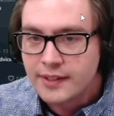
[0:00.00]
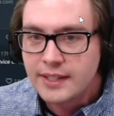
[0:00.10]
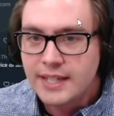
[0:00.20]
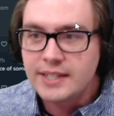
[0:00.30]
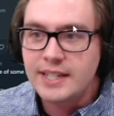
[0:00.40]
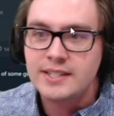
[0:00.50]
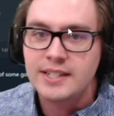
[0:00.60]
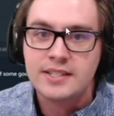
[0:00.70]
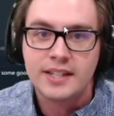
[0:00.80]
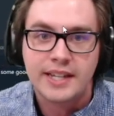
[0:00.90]

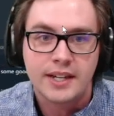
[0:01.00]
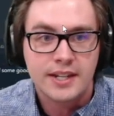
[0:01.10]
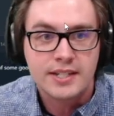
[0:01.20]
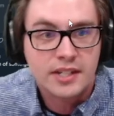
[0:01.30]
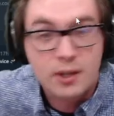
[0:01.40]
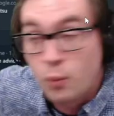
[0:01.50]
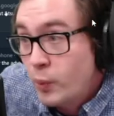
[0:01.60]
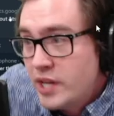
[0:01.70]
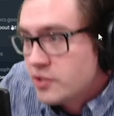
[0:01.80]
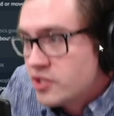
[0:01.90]
It's like a
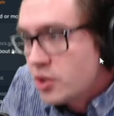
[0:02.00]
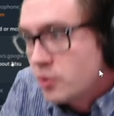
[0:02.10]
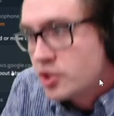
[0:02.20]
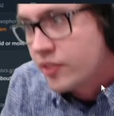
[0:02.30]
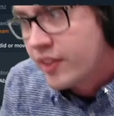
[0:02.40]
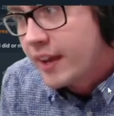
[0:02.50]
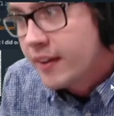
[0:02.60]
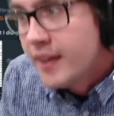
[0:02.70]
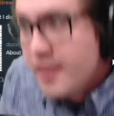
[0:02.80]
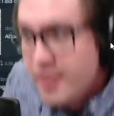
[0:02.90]
weird social thing
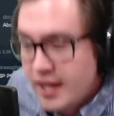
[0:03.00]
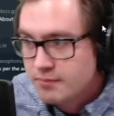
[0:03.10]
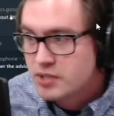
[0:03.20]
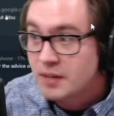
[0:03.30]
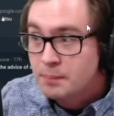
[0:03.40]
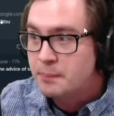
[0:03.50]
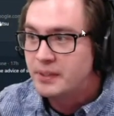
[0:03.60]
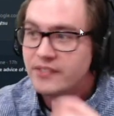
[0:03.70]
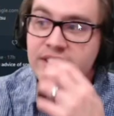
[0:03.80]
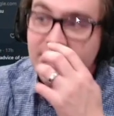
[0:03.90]
that some people
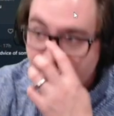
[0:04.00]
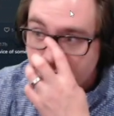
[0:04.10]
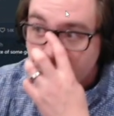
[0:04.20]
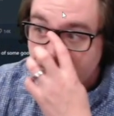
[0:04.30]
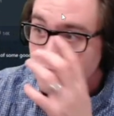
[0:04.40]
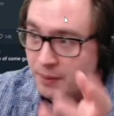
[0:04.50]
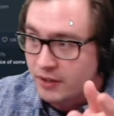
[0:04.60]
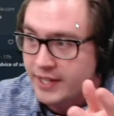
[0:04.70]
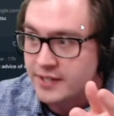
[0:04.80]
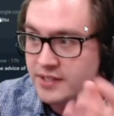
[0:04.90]
have never
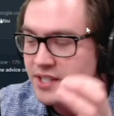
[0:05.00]
experienced.